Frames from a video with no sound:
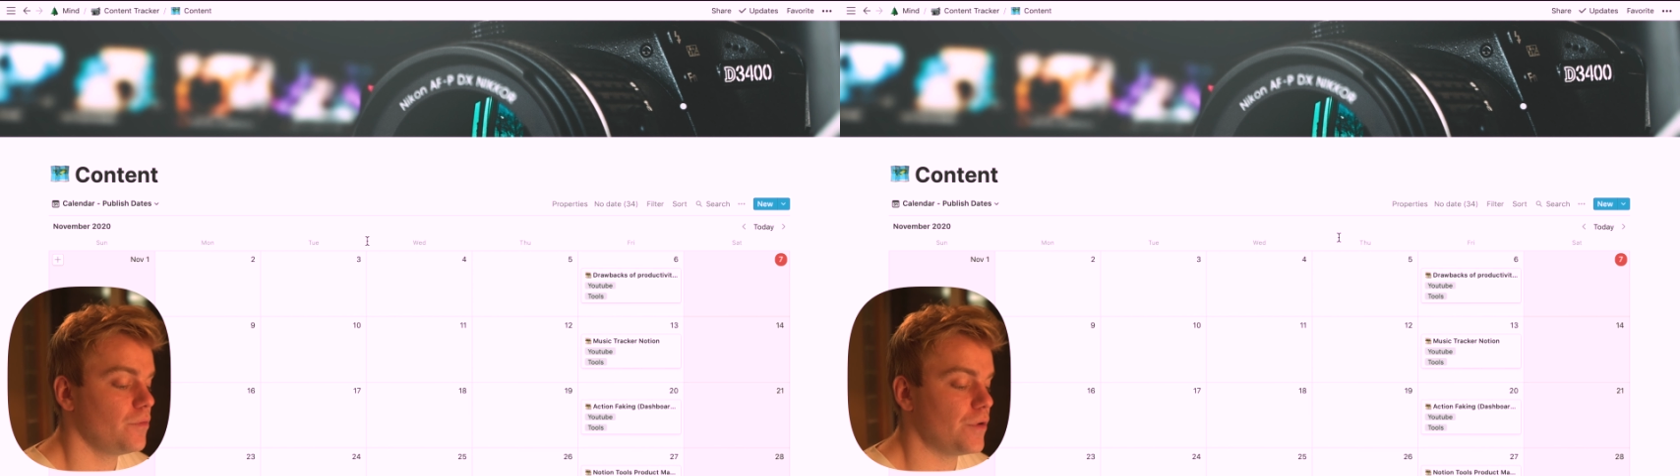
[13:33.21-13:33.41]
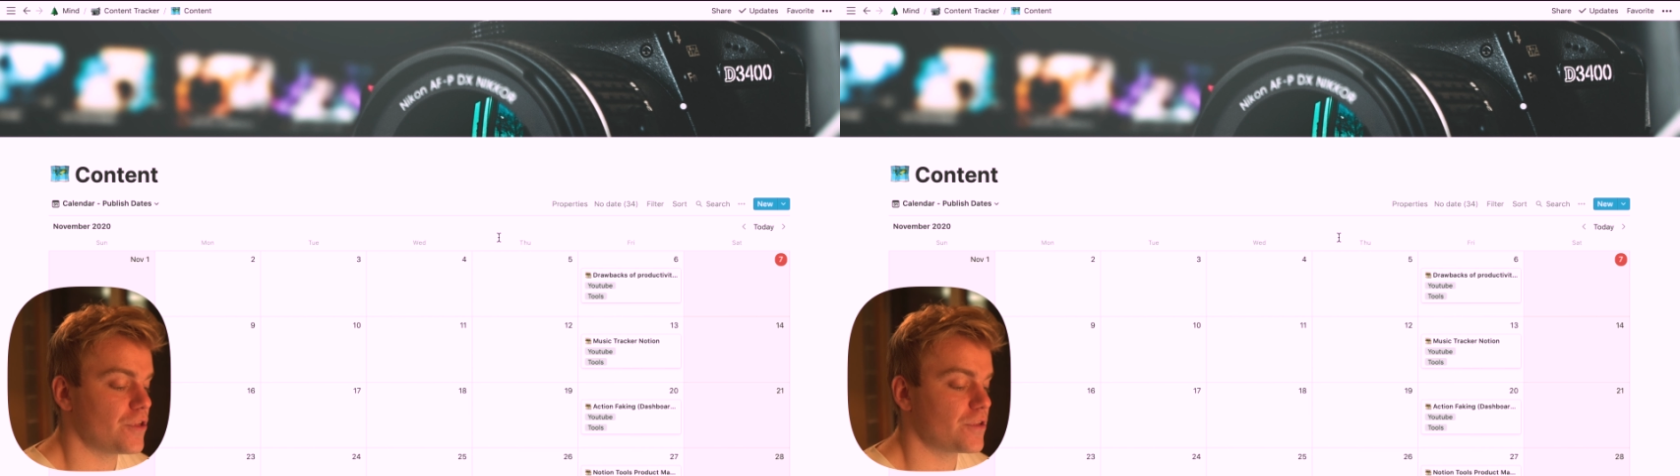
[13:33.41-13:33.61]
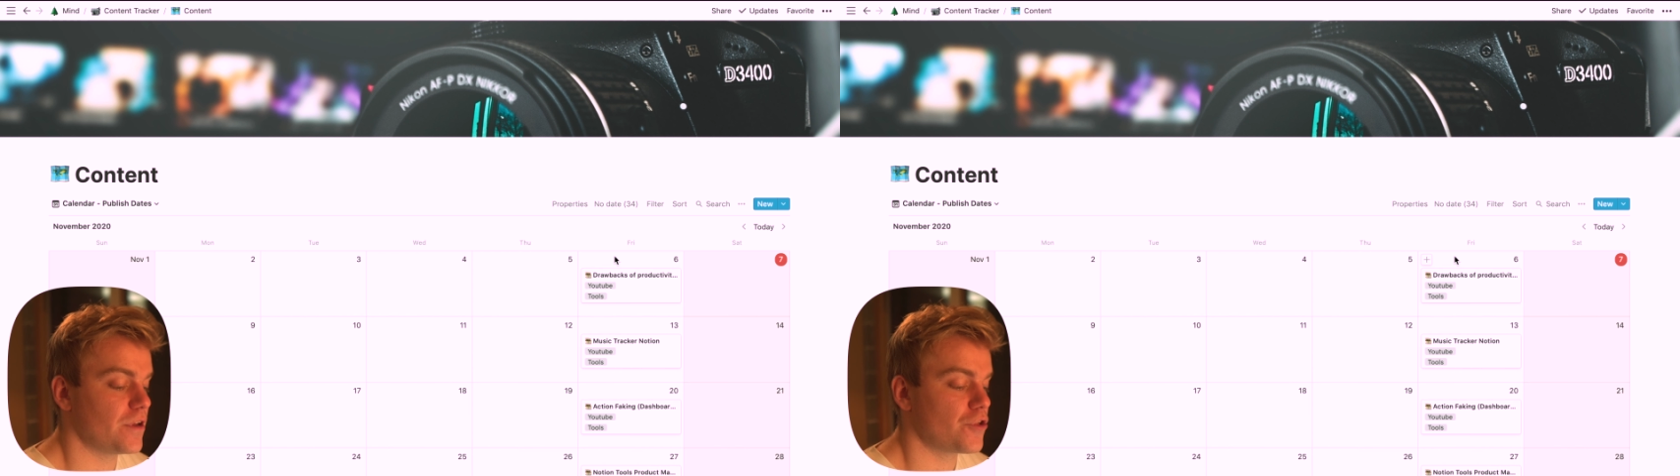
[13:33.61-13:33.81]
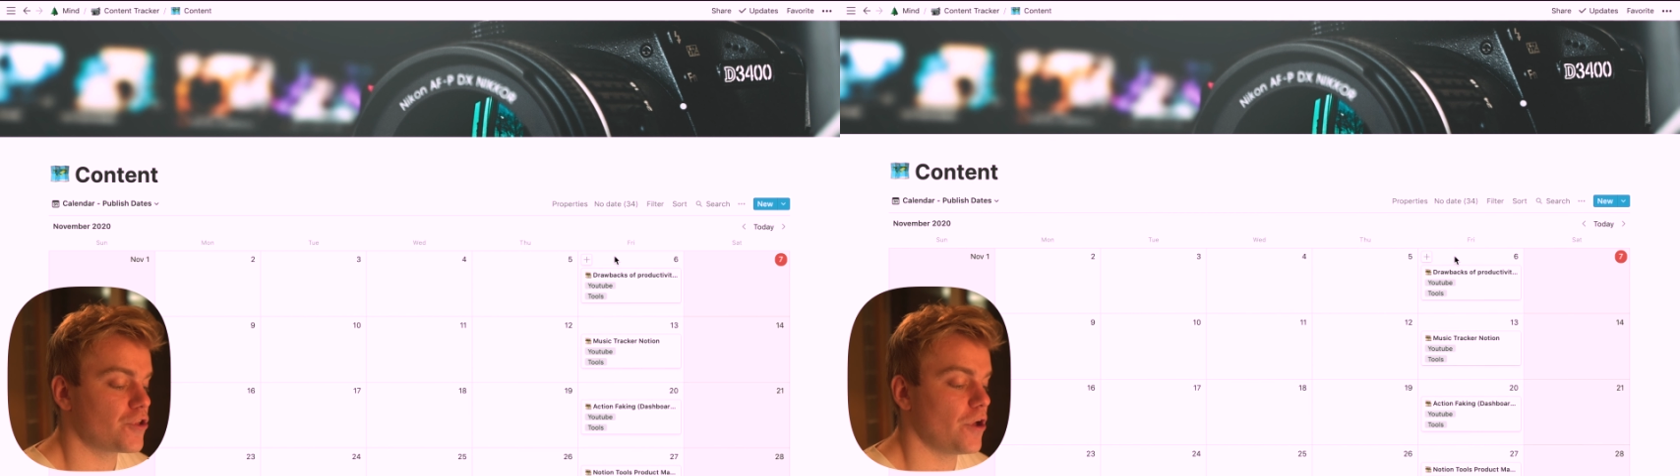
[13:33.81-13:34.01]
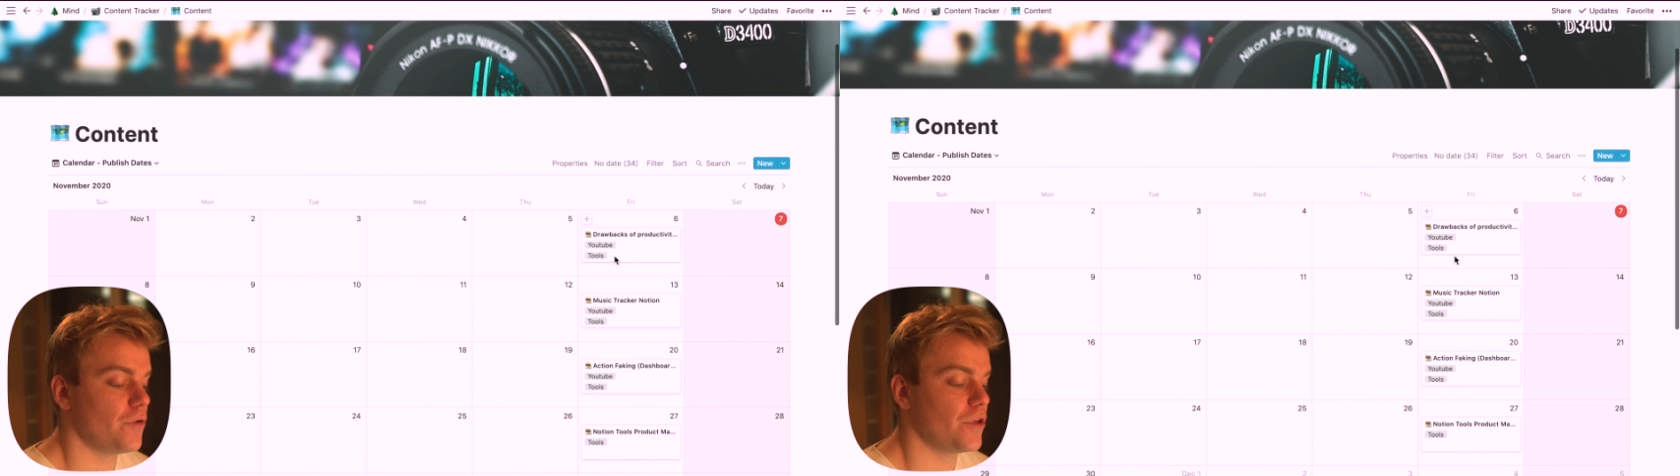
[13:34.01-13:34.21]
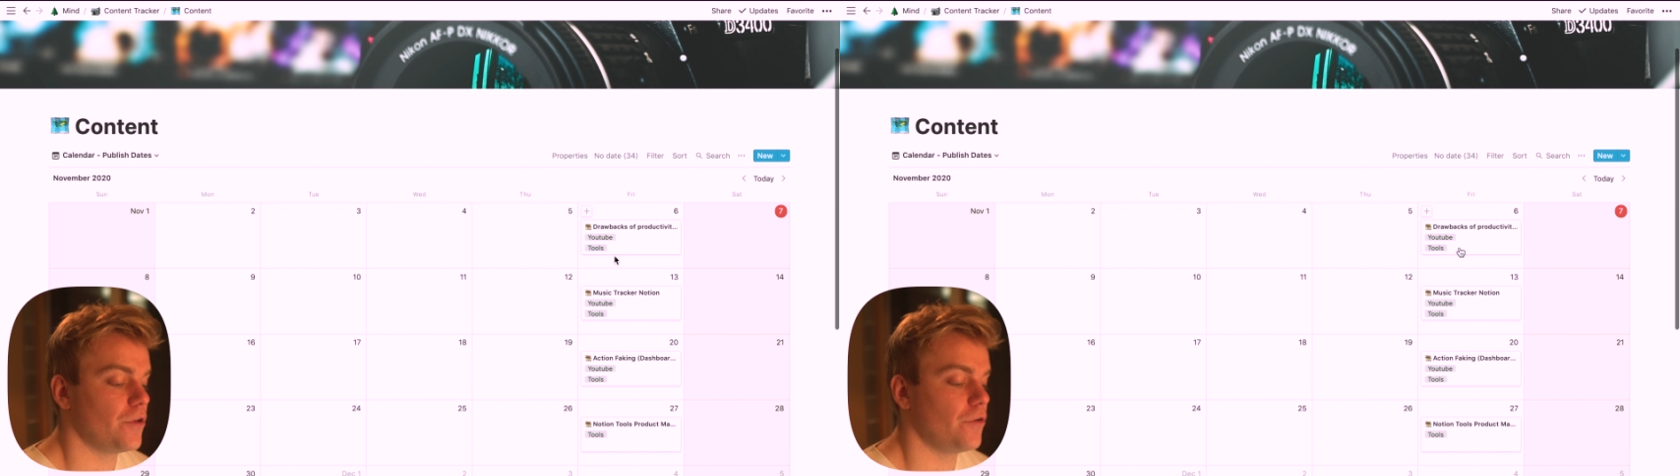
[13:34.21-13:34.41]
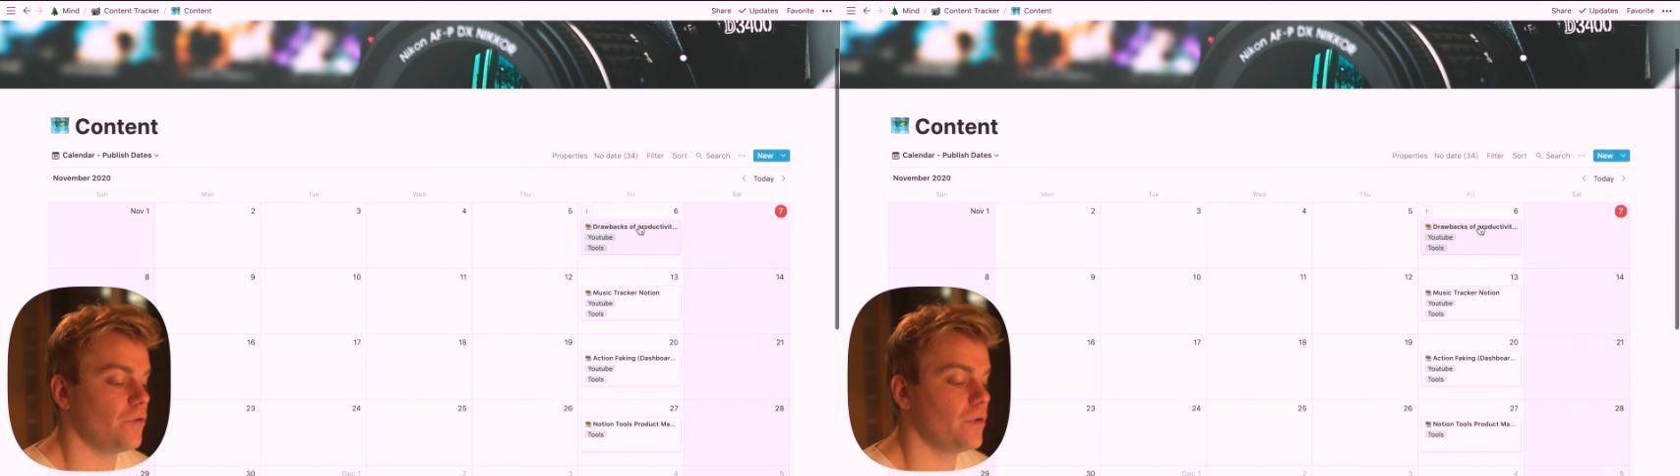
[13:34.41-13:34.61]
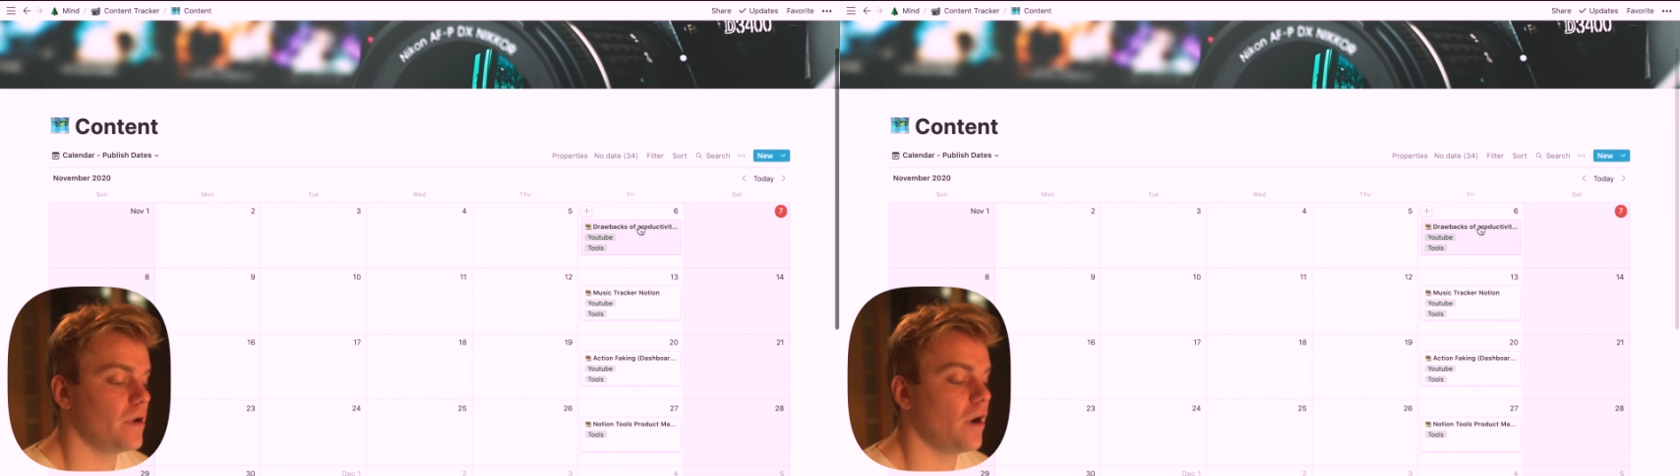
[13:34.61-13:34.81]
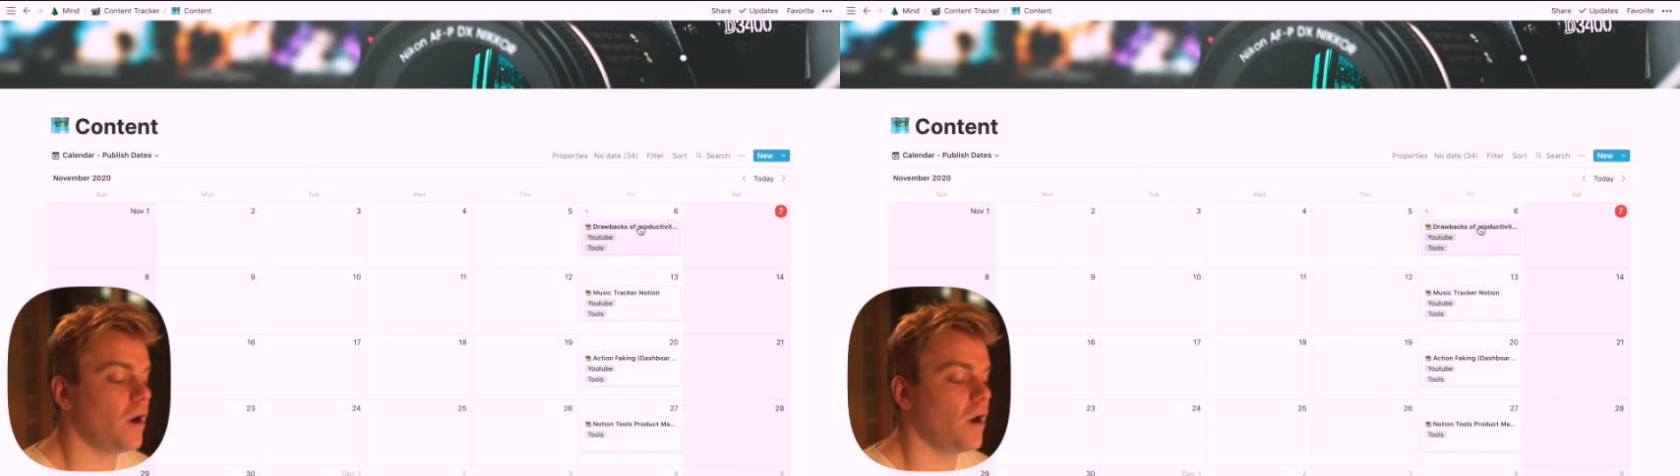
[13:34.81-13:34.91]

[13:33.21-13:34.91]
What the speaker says: which is going to show you